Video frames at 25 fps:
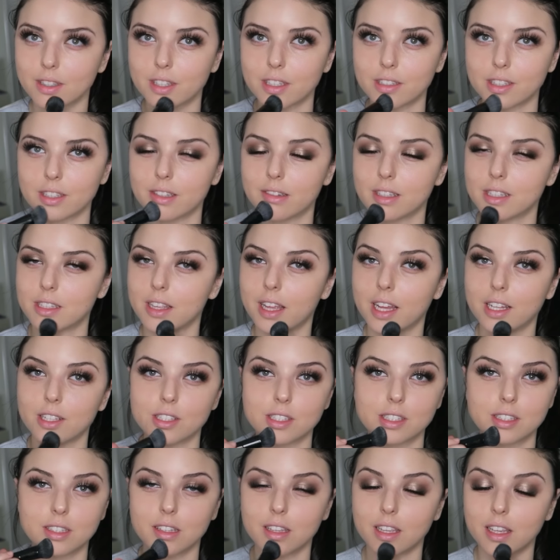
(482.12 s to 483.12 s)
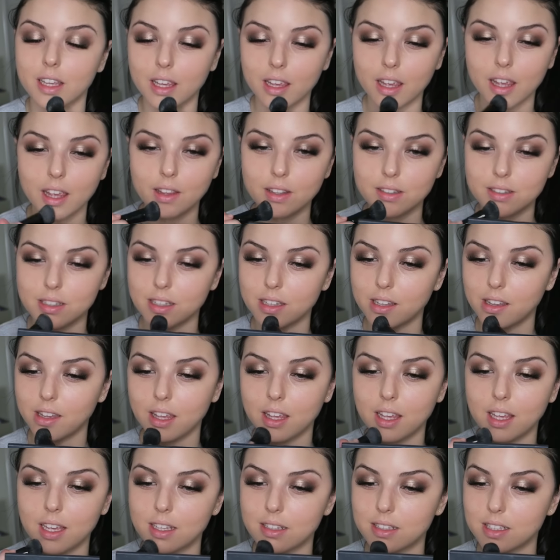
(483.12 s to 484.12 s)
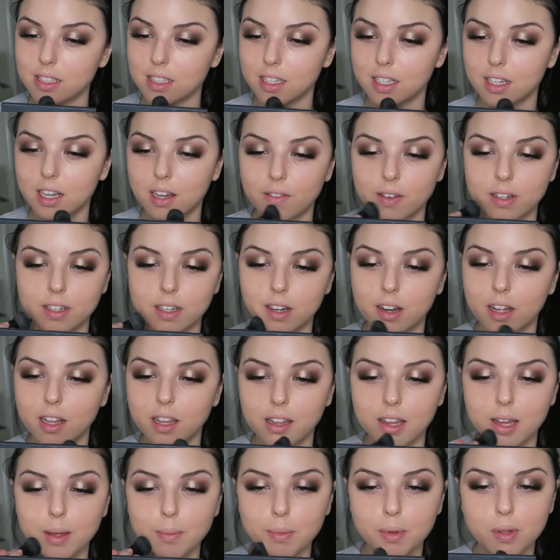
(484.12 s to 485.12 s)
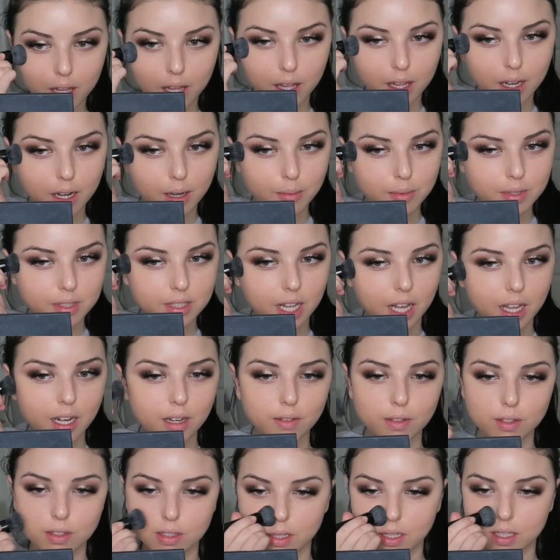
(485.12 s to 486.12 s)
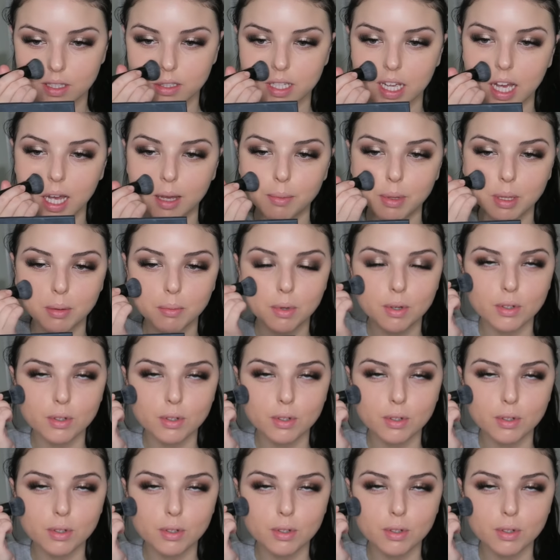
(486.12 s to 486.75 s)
As you can see, I just easily covered it all up, and I'm just kind of using dabbing